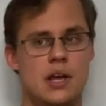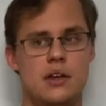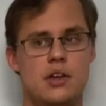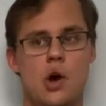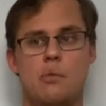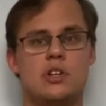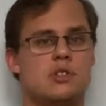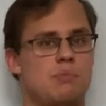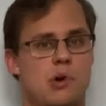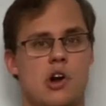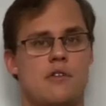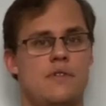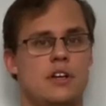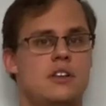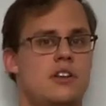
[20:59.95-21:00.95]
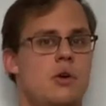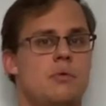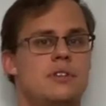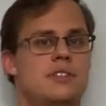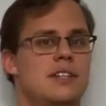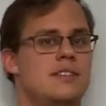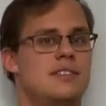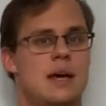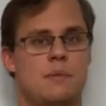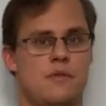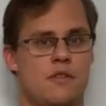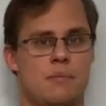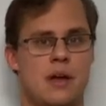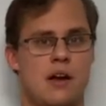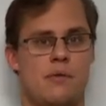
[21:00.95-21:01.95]
no one's perfect and no one's exempt
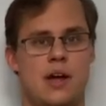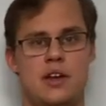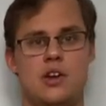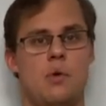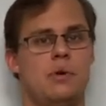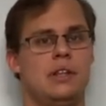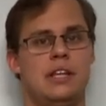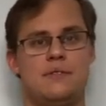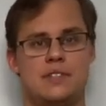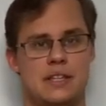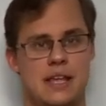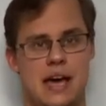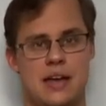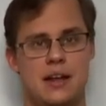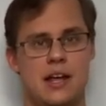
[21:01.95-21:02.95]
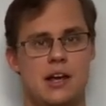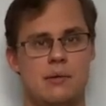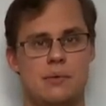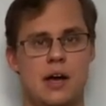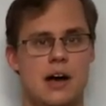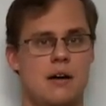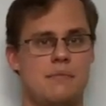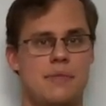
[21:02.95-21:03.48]
from that right no one lives in that um,